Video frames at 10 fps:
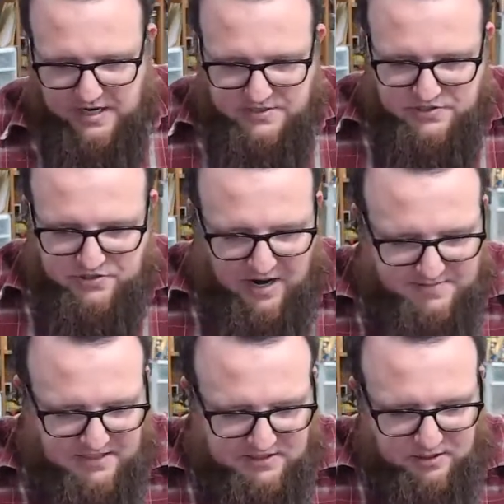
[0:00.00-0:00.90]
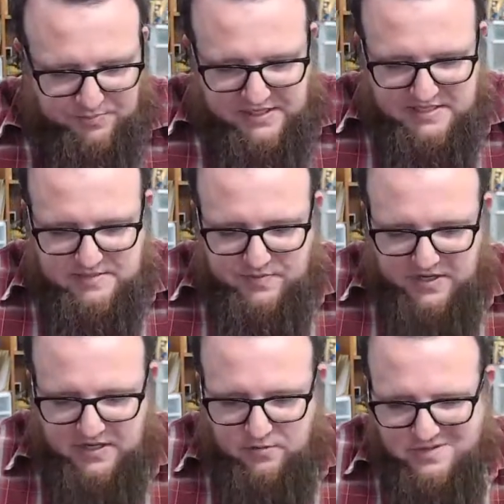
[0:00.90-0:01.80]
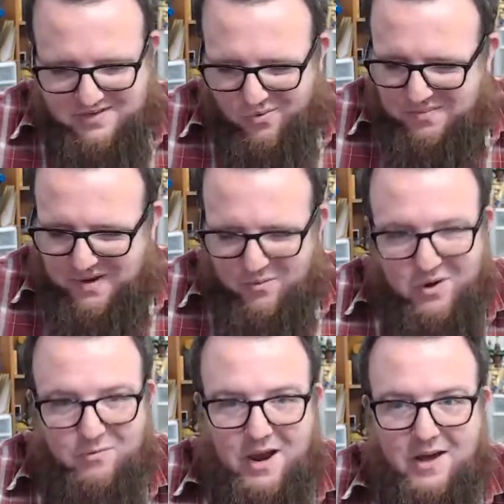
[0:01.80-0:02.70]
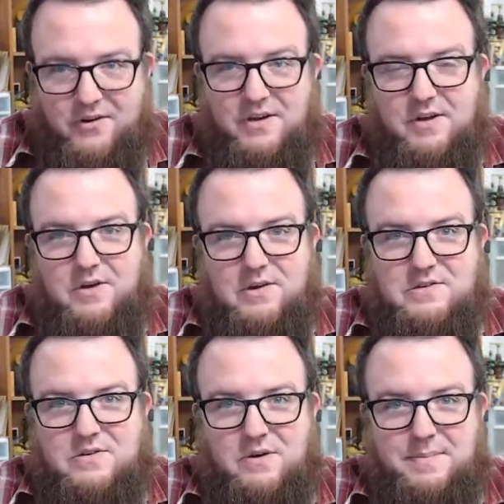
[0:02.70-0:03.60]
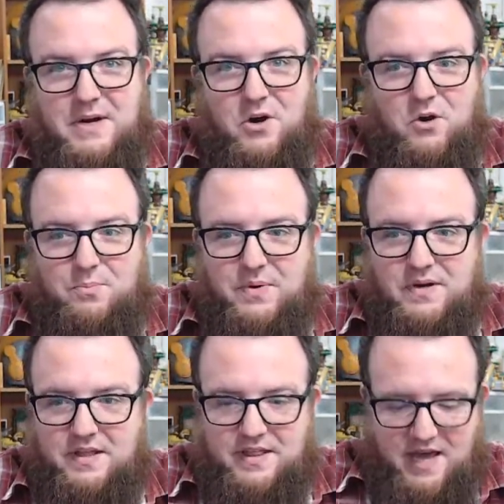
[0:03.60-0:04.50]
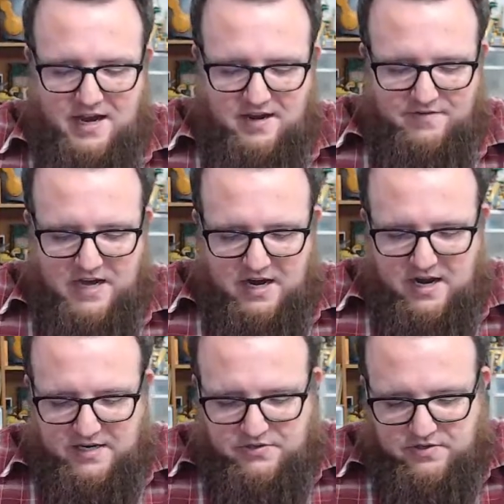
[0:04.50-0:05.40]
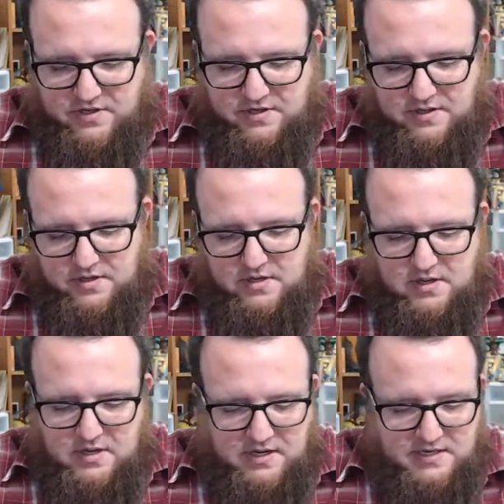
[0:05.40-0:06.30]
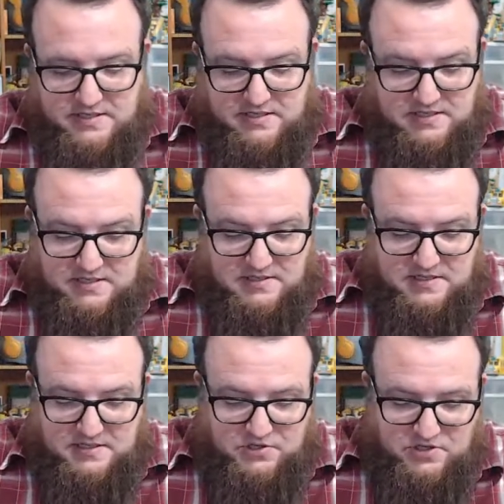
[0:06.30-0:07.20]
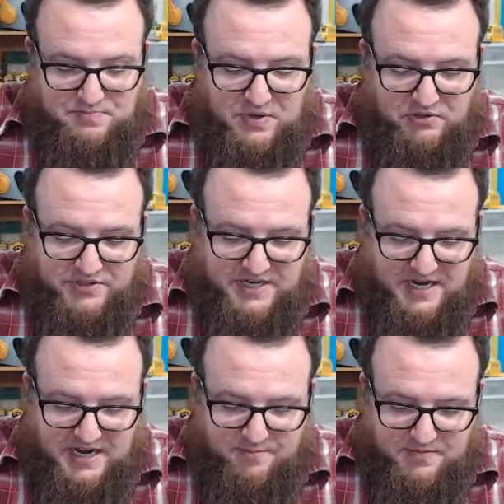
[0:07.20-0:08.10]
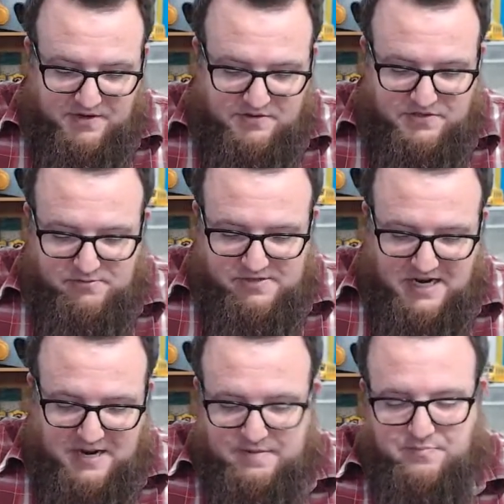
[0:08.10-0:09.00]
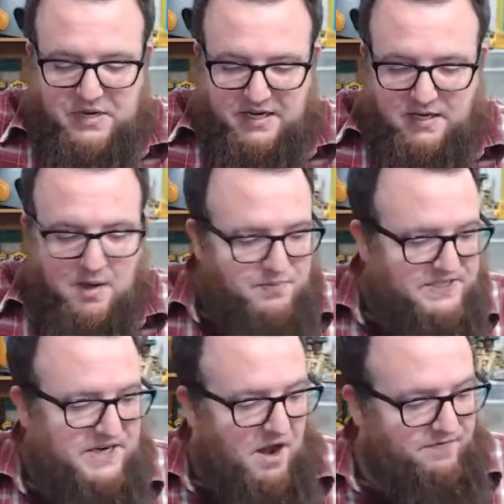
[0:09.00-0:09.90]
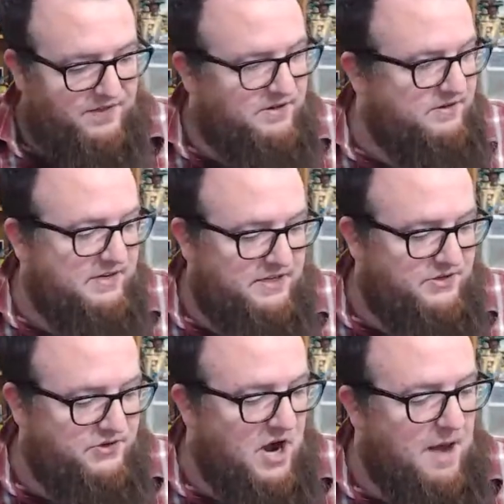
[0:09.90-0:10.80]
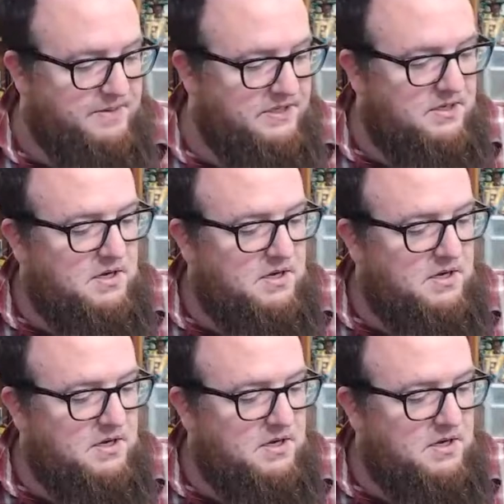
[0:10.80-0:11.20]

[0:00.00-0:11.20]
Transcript: I just dropped a little piece, but it was a 1x1 round, so I'm going to hope that I've got an extra. Because this is just build time. There is no time to pick up stuff that gets dropped.